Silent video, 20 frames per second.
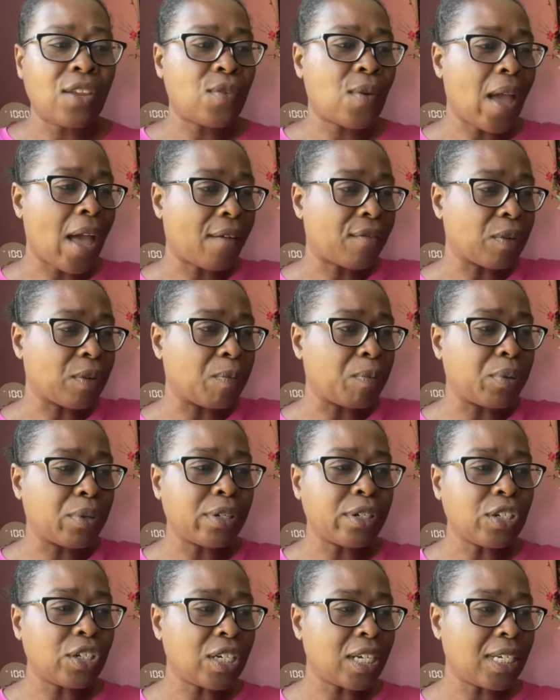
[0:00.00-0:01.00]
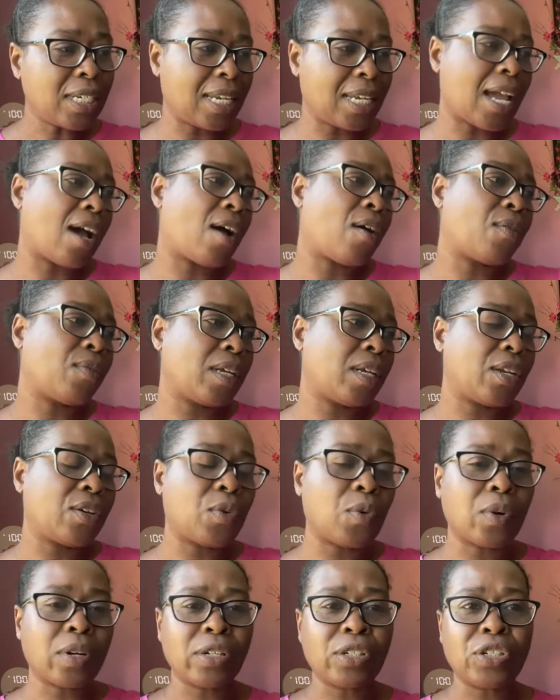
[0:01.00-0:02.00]
you have to push it down in
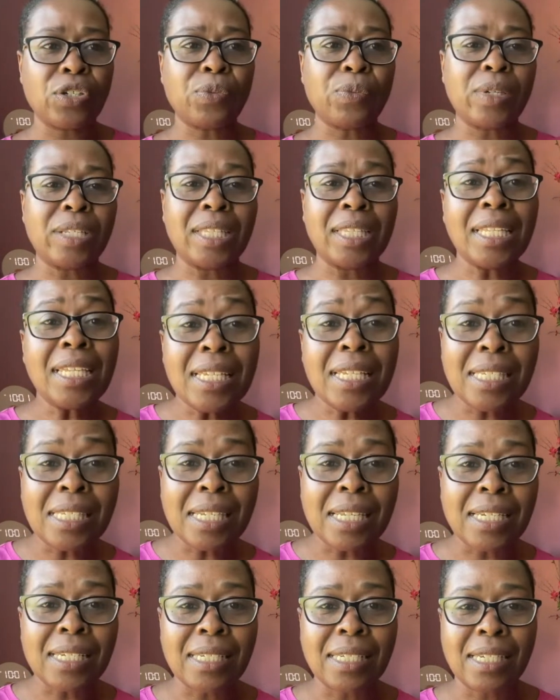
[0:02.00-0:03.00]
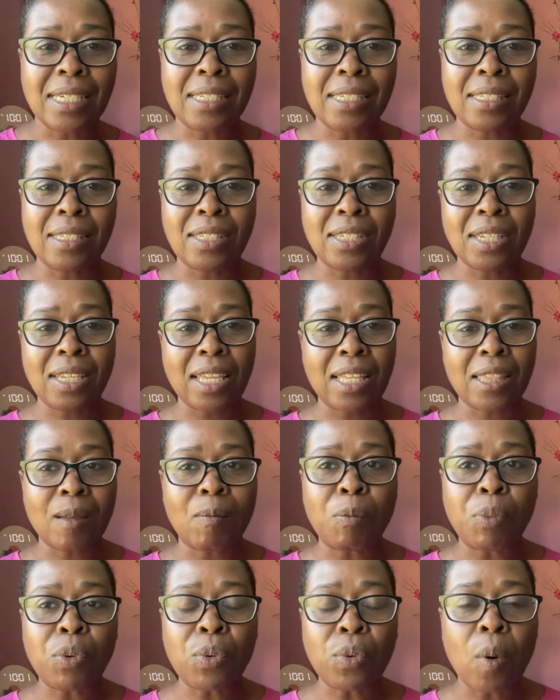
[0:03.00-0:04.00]
order to release it to get the
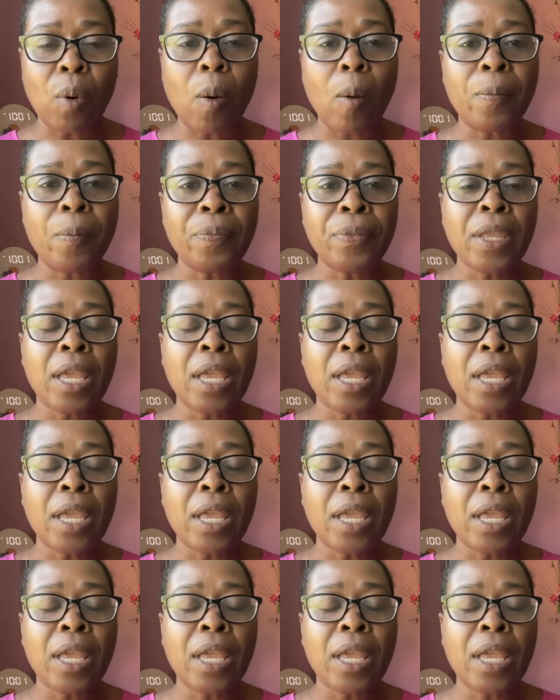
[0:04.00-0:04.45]
pull.